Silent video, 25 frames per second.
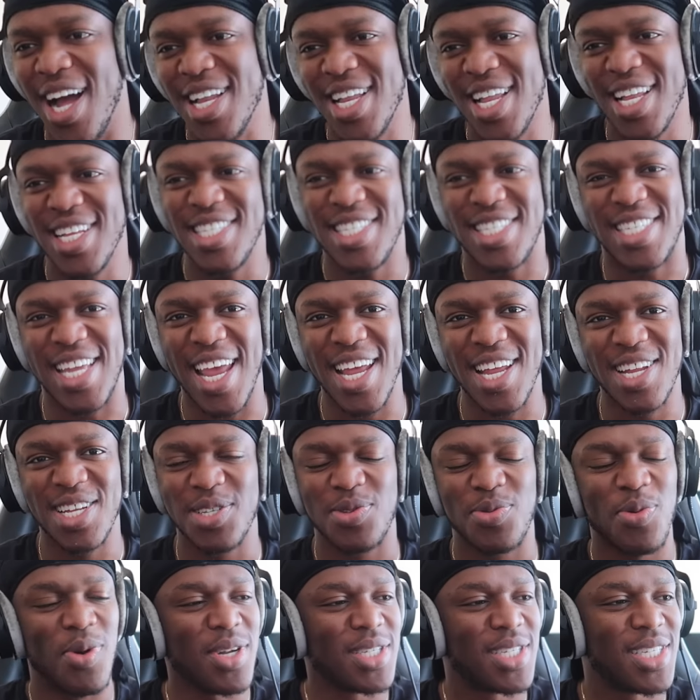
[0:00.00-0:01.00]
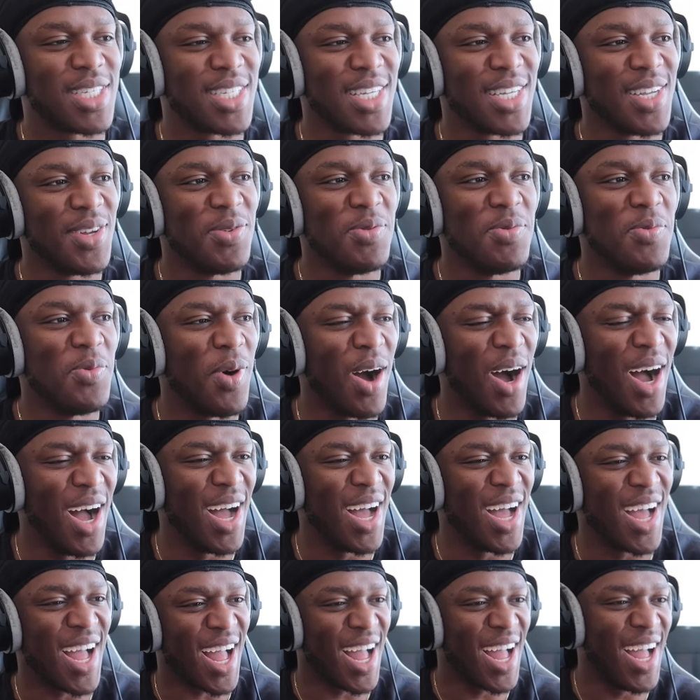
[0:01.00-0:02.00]
I didn't say this. What's
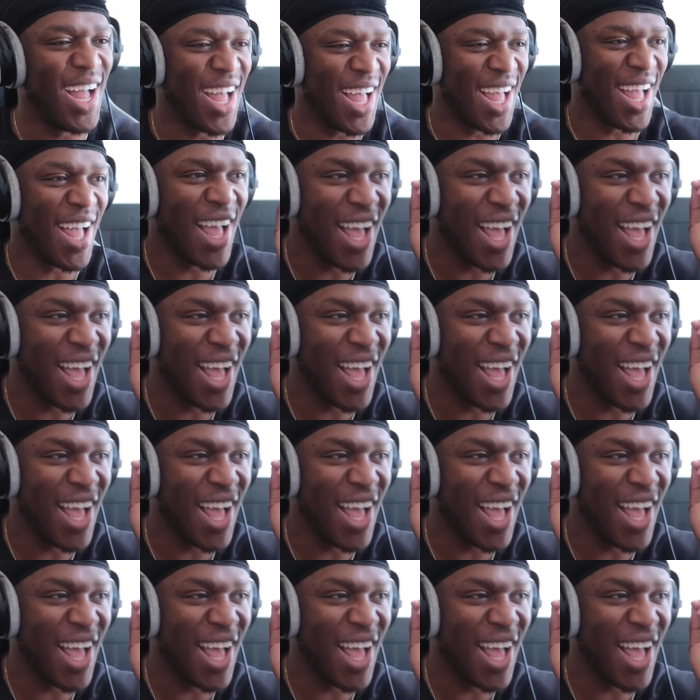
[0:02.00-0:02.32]
what?